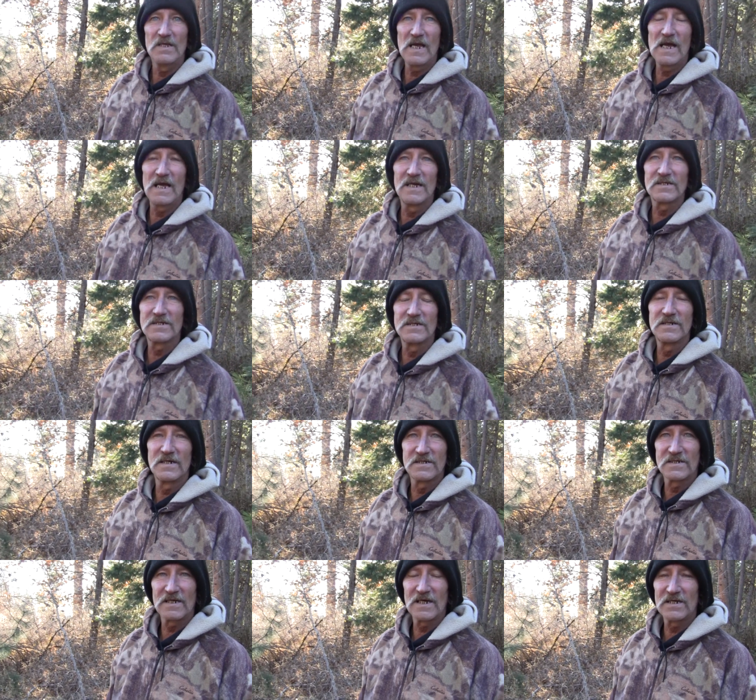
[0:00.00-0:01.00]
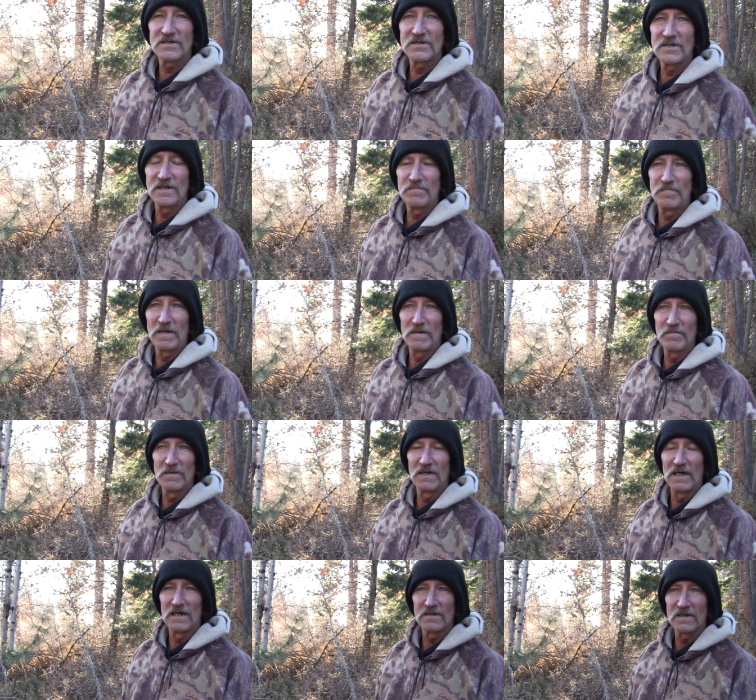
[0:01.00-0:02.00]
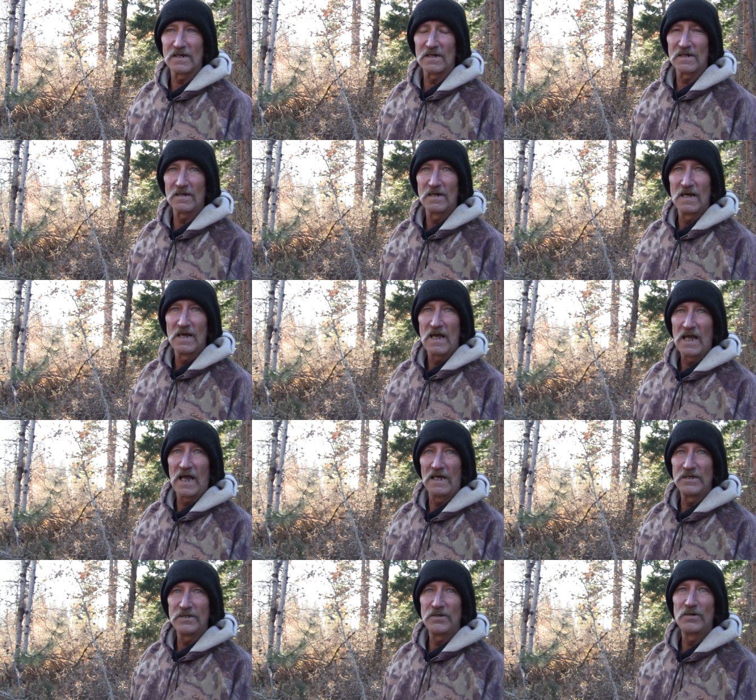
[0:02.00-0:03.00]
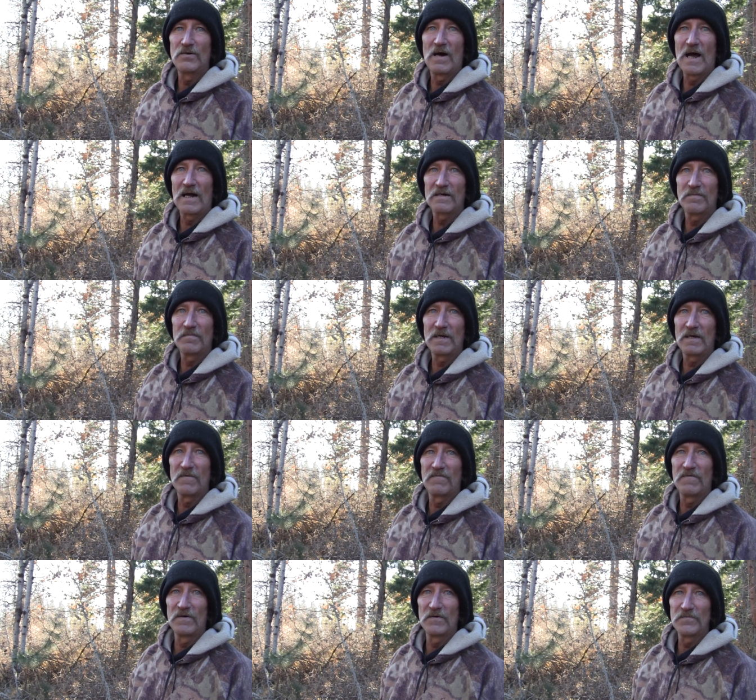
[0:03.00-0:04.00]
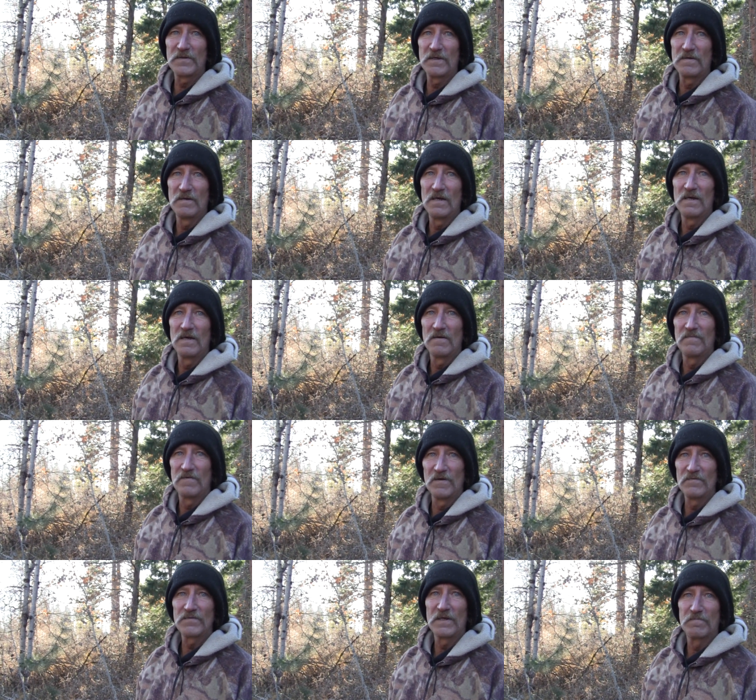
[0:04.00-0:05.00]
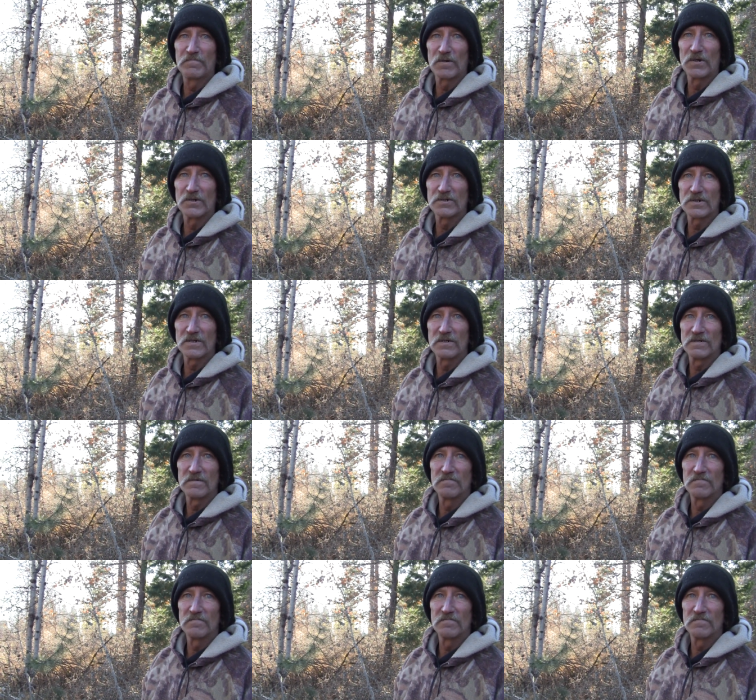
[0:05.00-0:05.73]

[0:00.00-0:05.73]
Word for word: Yeah, it's a necessity, people out there. And you don't have to be a filthy filthy person.